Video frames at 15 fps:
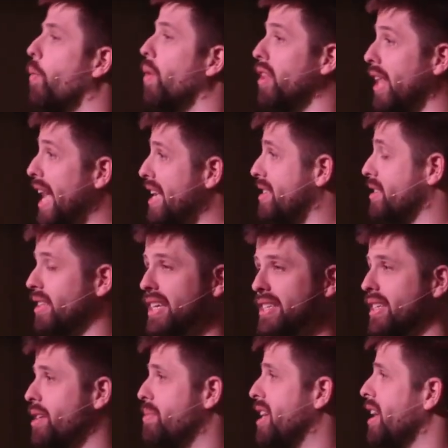Well, Les,
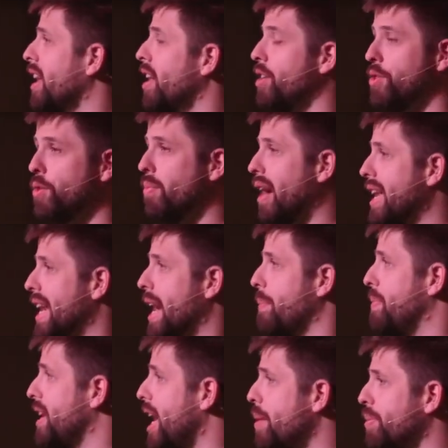listen to me. You might
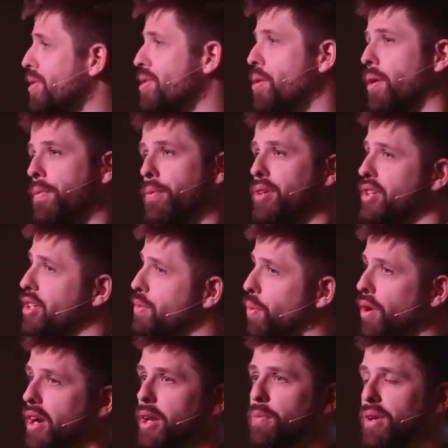not be able to if we're just
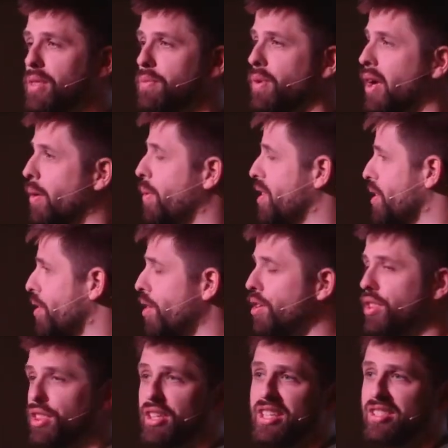working with
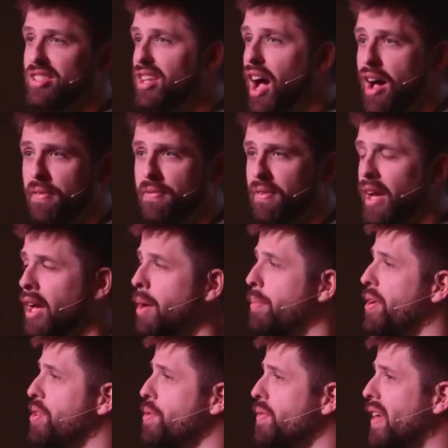earthly stuff,
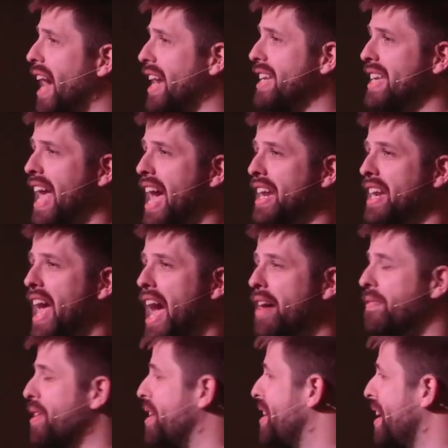but you've got a dad in
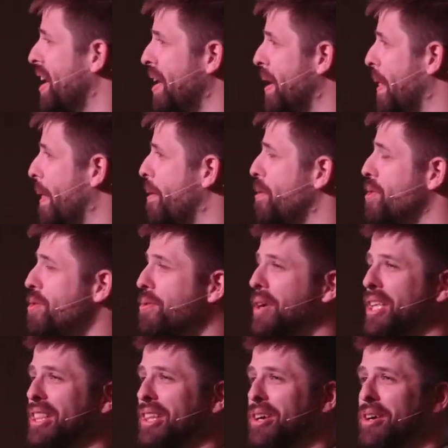heaven who you
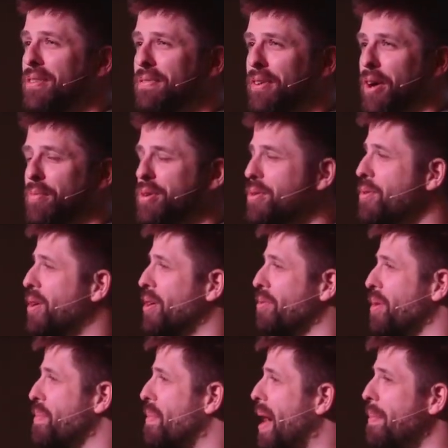can learn from, who you can
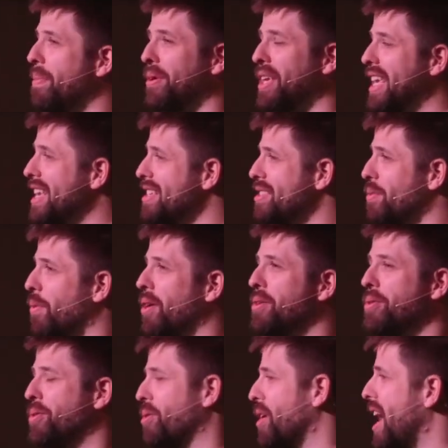remember. He's the one
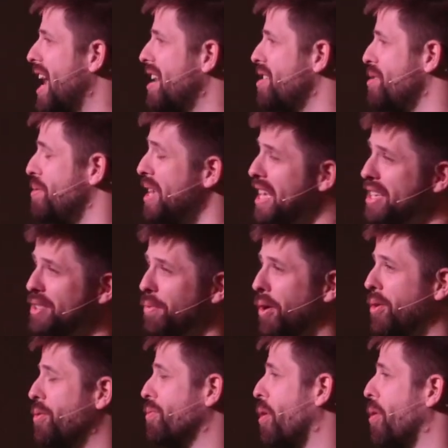who created you. He's the
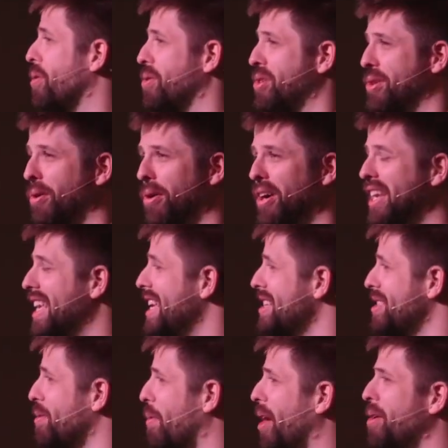one who wrote your story.
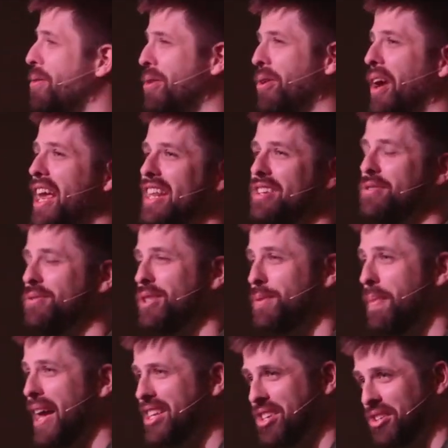He's the one who created you
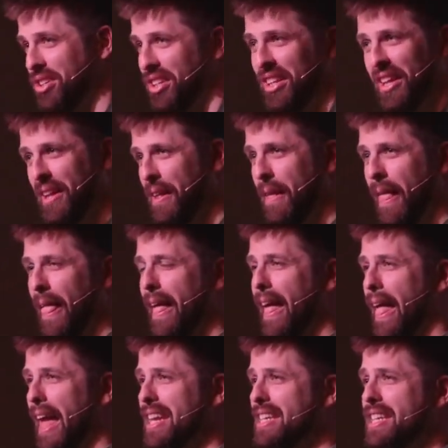special
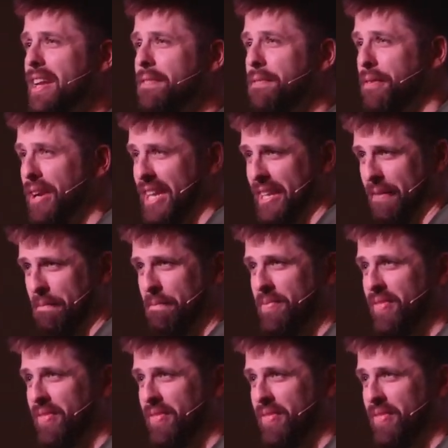and different.